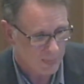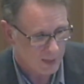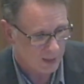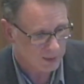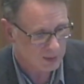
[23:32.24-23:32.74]

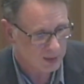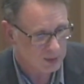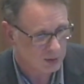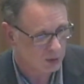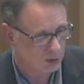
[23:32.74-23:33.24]
And
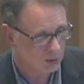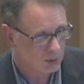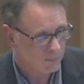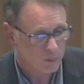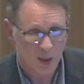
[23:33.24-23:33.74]
then
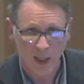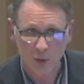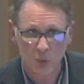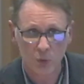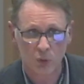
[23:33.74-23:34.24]

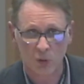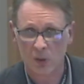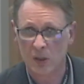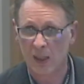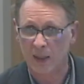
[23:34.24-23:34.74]
other
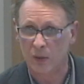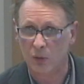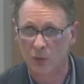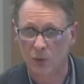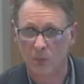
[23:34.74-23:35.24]
mutants, like
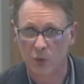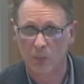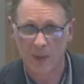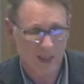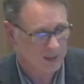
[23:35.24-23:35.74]
the
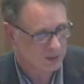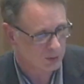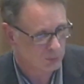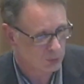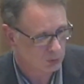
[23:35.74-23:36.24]

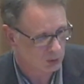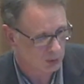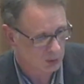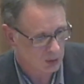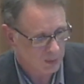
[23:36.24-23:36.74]
masked
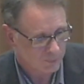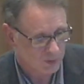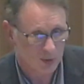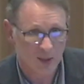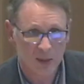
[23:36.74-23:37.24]
mutant,
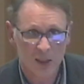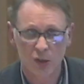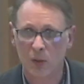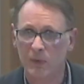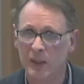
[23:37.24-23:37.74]
they need
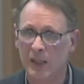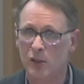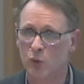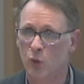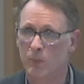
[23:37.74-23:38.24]
something else
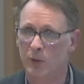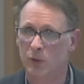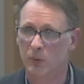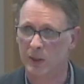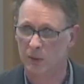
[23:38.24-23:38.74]
to open
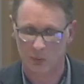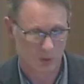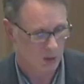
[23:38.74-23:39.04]
the window.